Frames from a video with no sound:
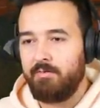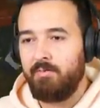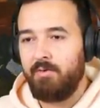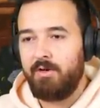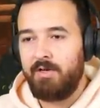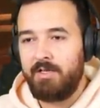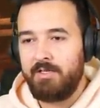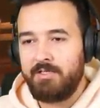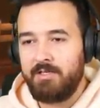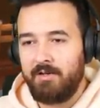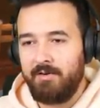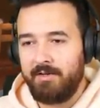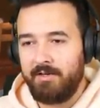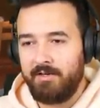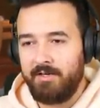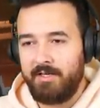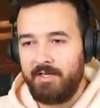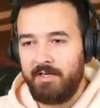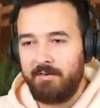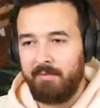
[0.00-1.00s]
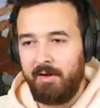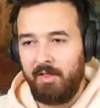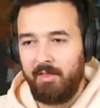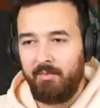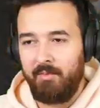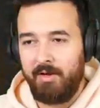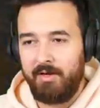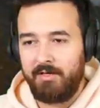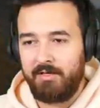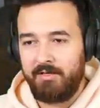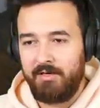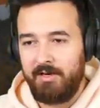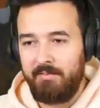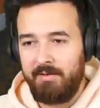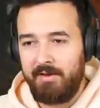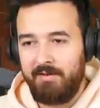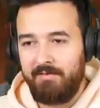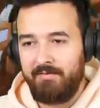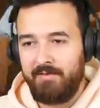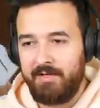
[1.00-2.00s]
What is going on here, by the way? Do you need
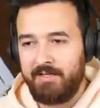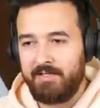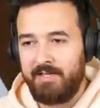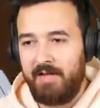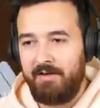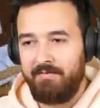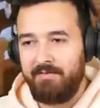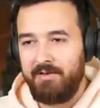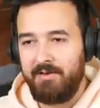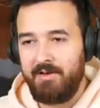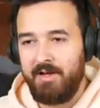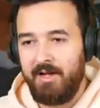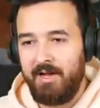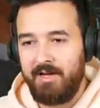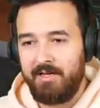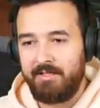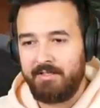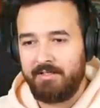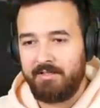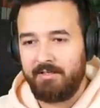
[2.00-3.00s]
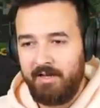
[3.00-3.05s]
me to fix that for you guys?